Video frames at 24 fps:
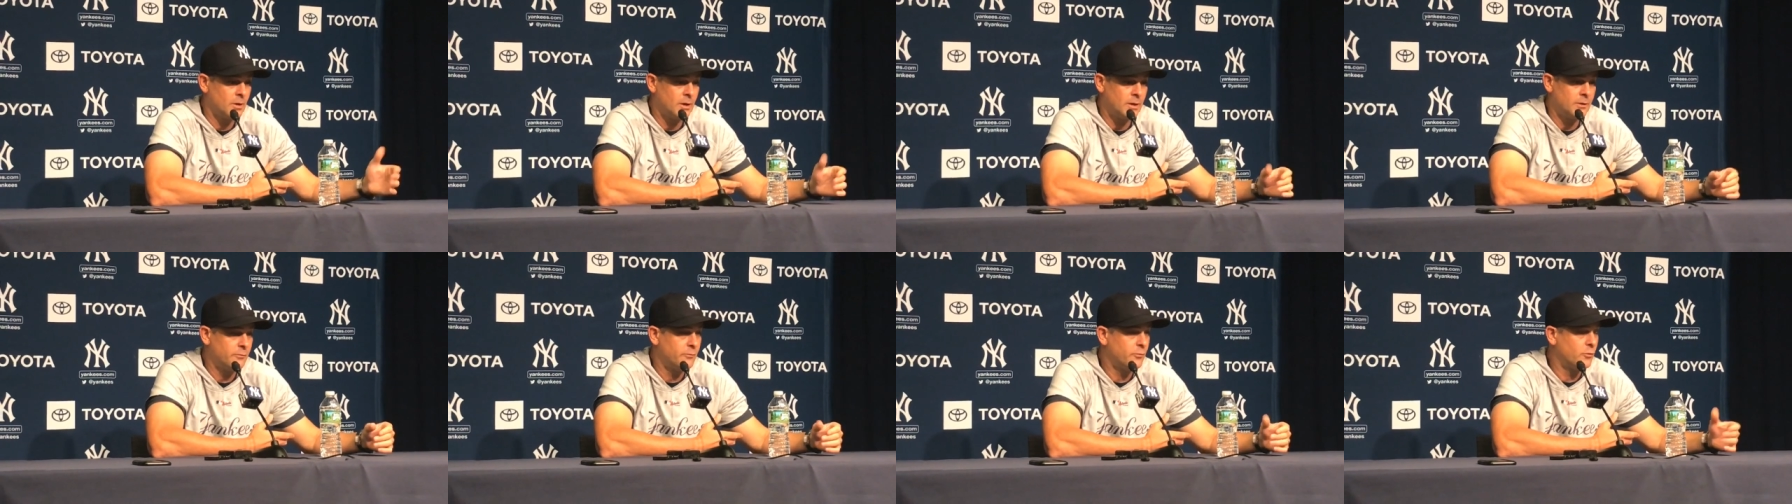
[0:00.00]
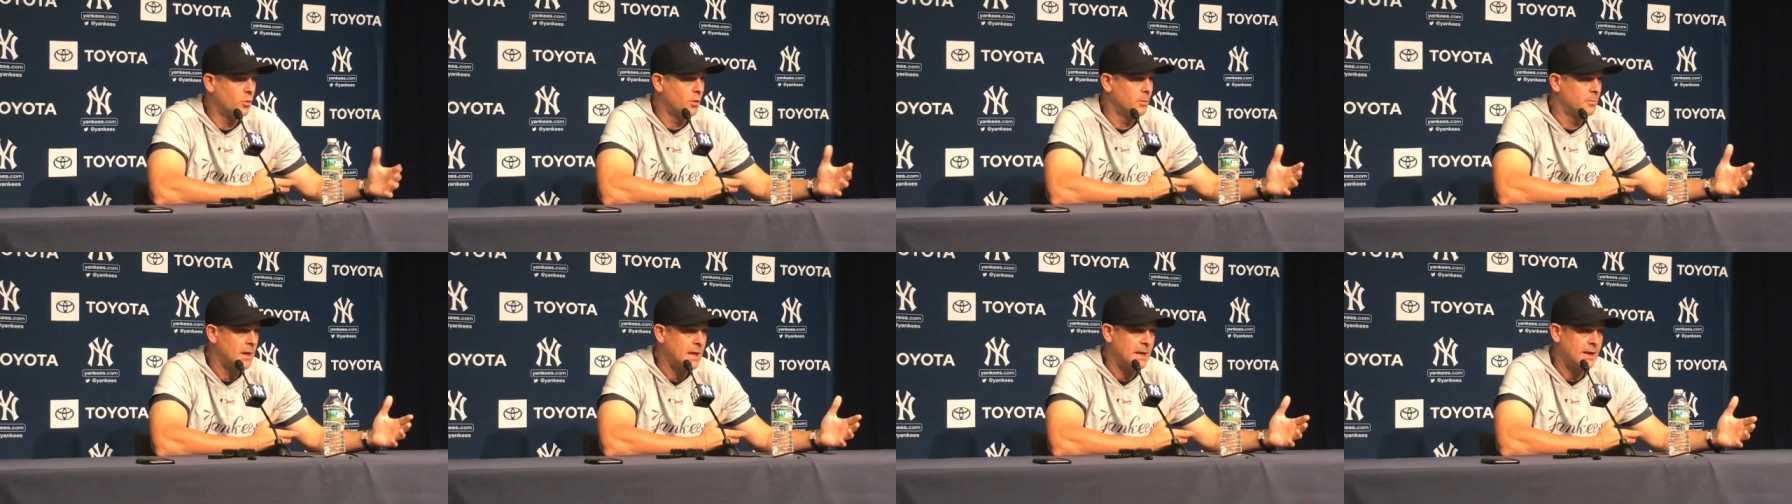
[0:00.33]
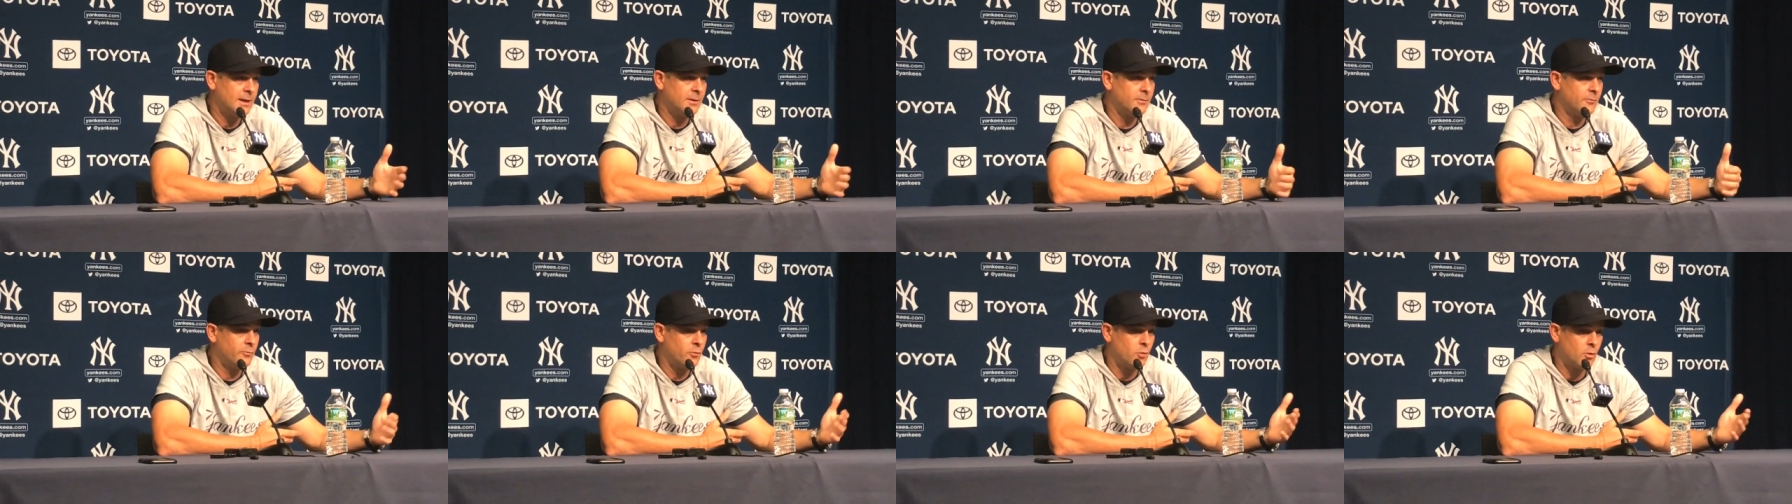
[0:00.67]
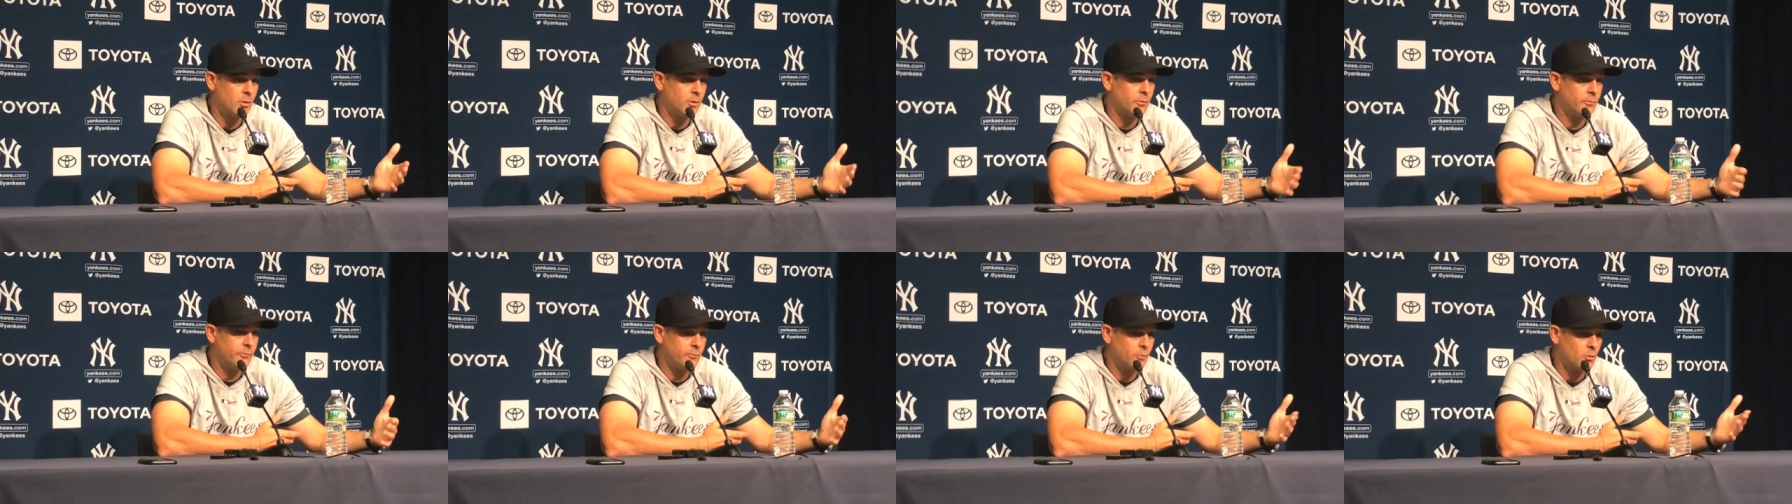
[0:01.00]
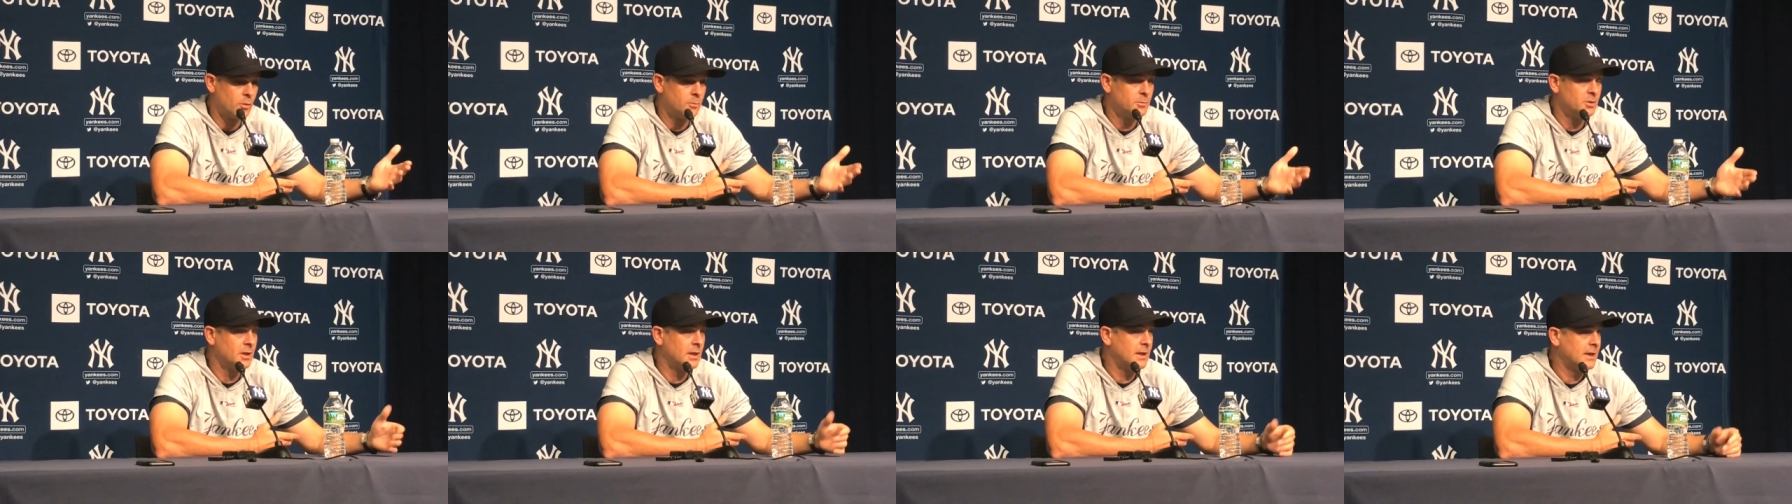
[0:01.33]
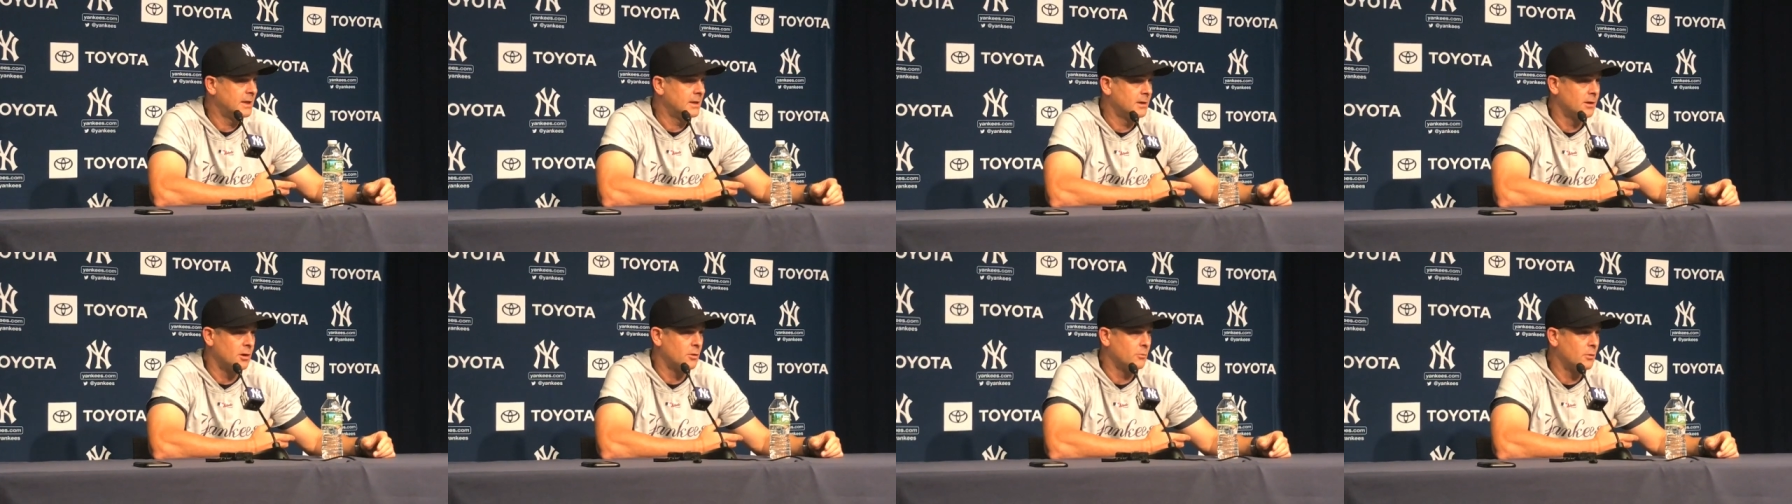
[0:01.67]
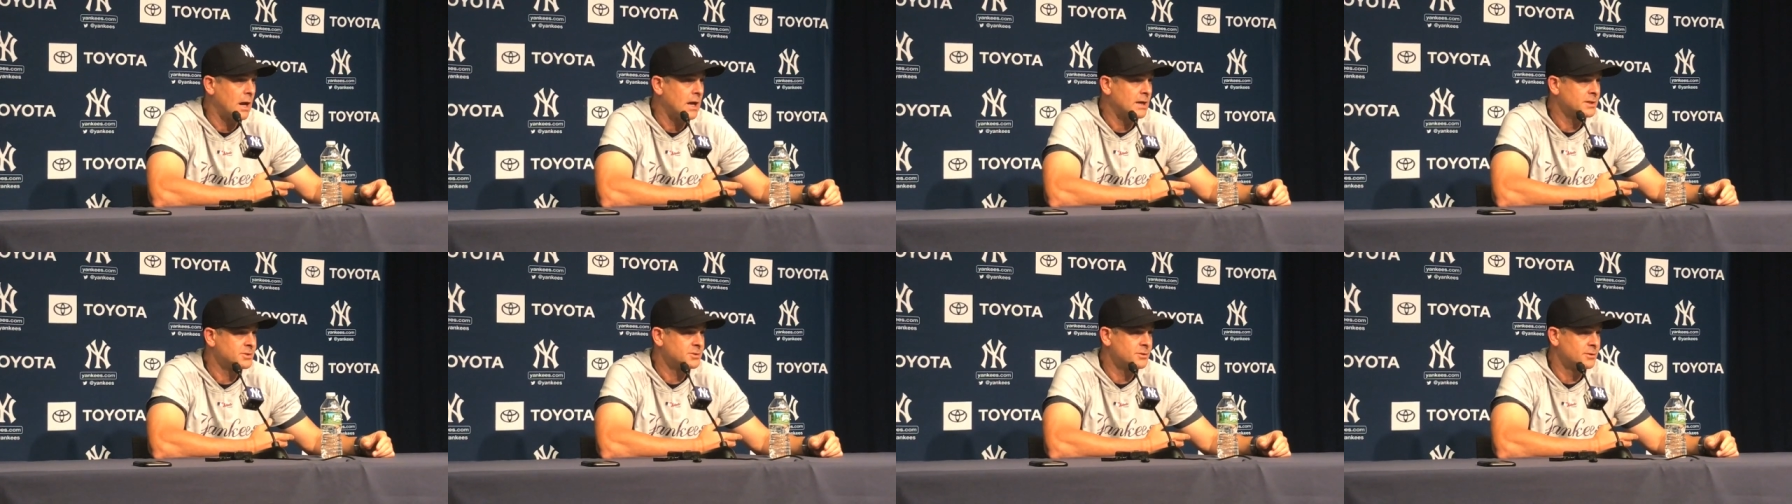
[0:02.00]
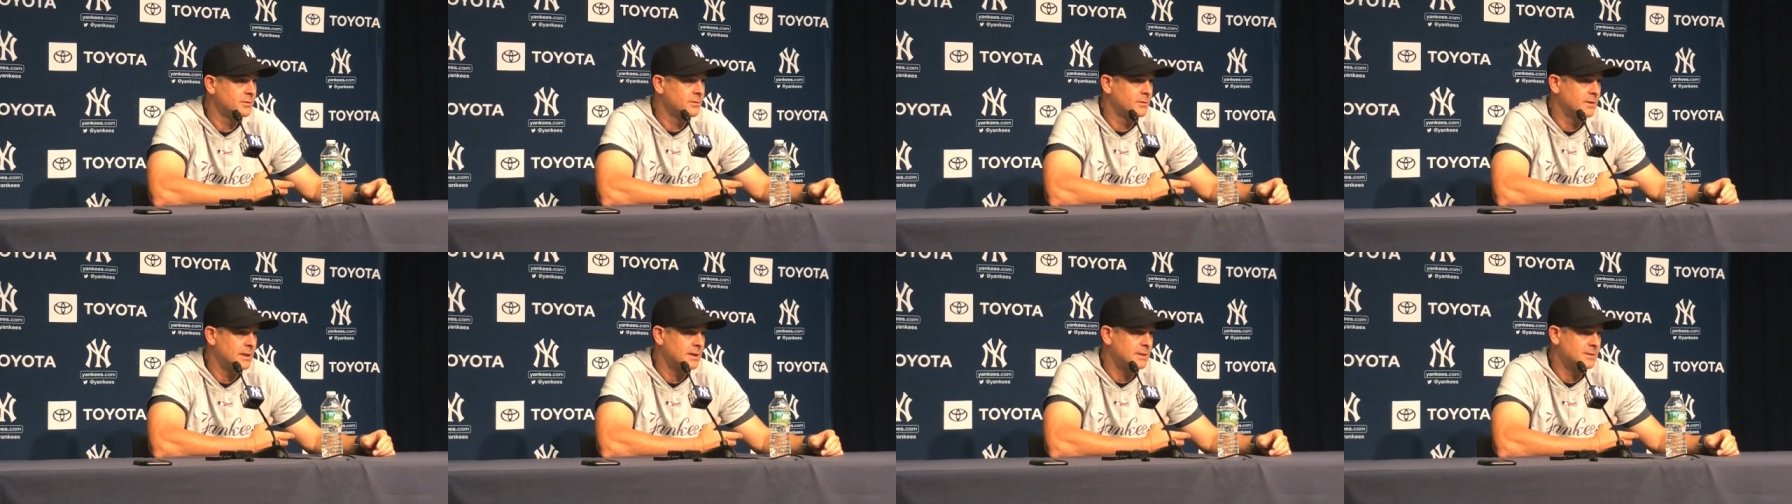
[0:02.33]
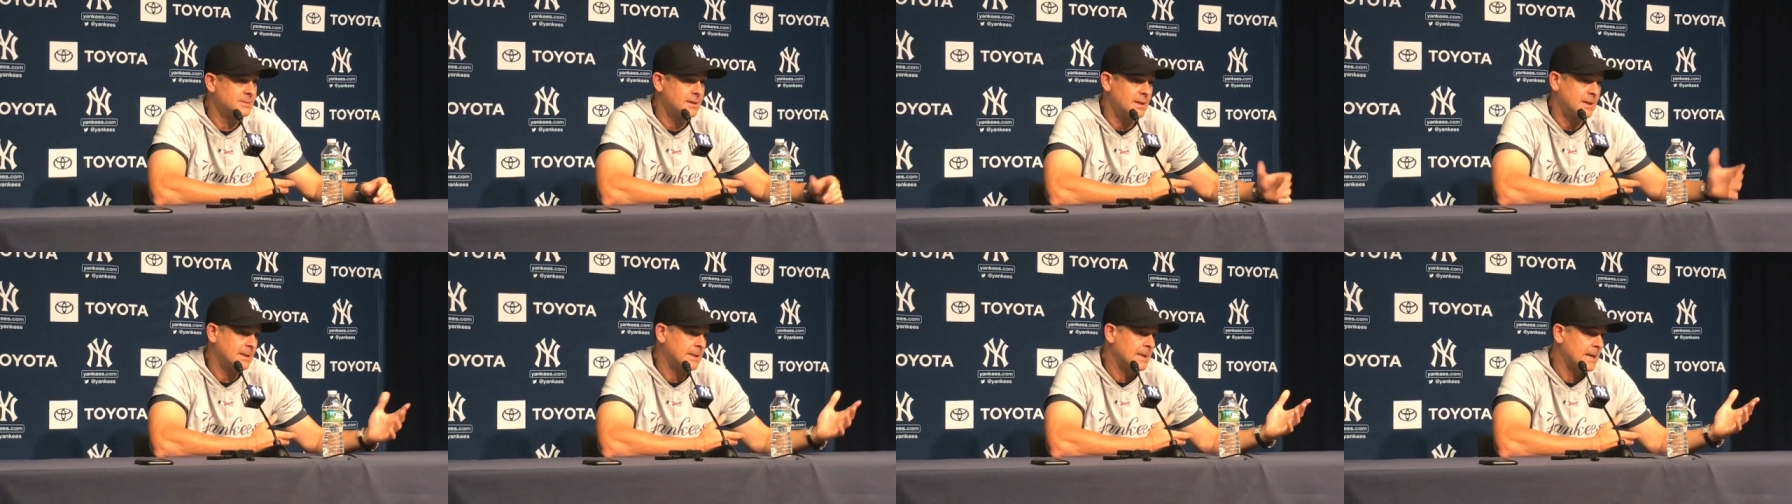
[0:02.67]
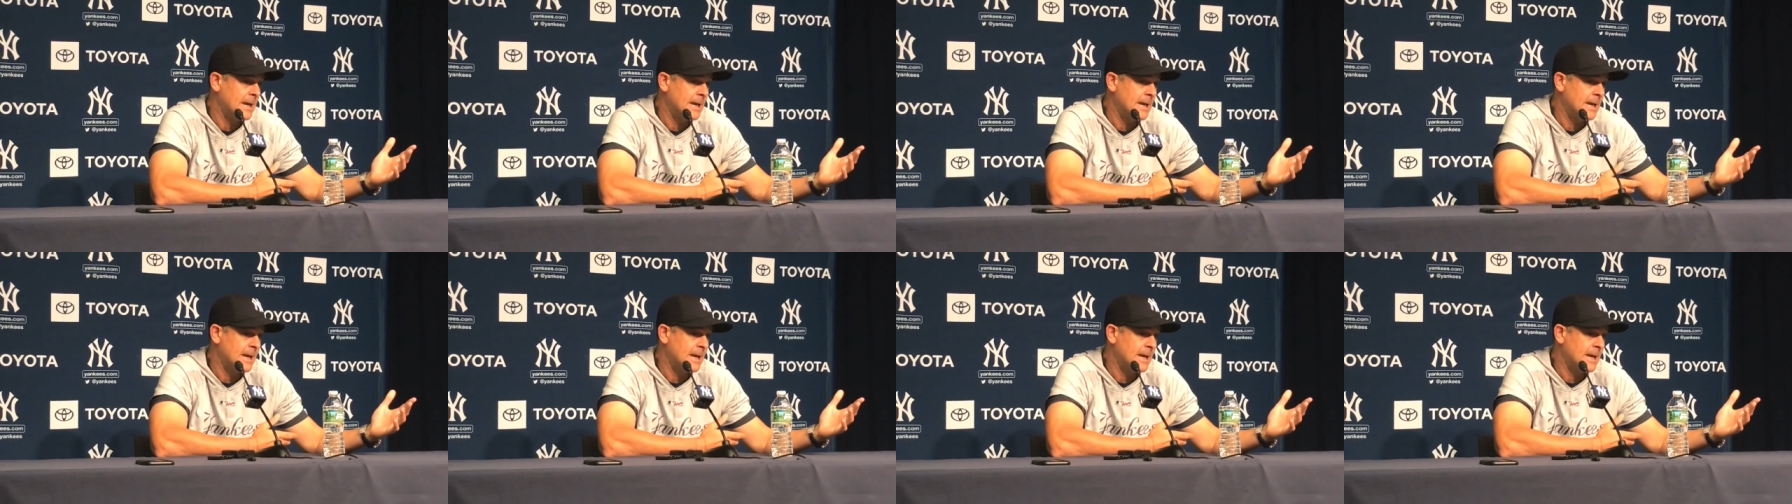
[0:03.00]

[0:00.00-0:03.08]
and formating, for, formulating our roster and things like